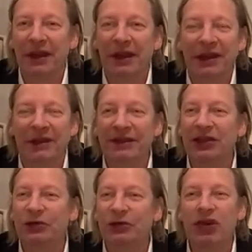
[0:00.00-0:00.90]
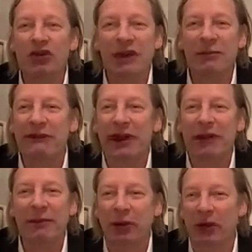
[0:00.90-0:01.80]
This is where you can be very
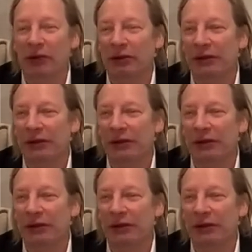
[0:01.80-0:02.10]
bold.